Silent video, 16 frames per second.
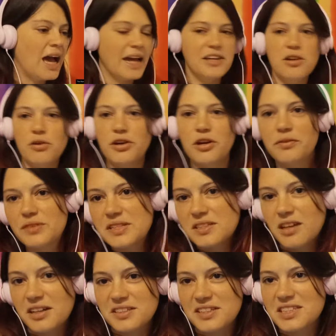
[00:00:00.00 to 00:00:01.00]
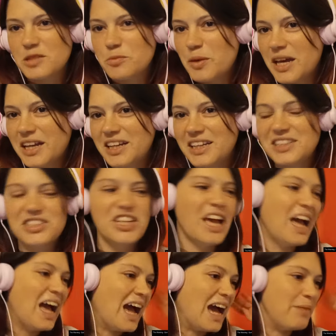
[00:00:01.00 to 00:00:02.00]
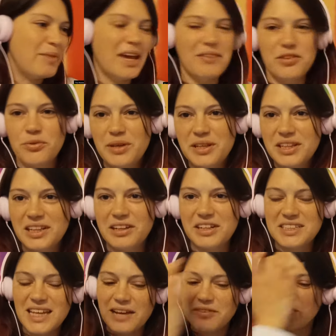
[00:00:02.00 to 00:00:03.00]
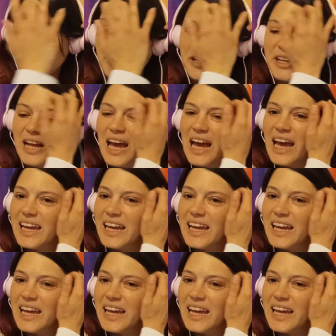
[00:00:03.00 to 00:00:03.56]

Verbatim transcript: I don't know if the song's in Spanish. I may have to read the lyrics afterward.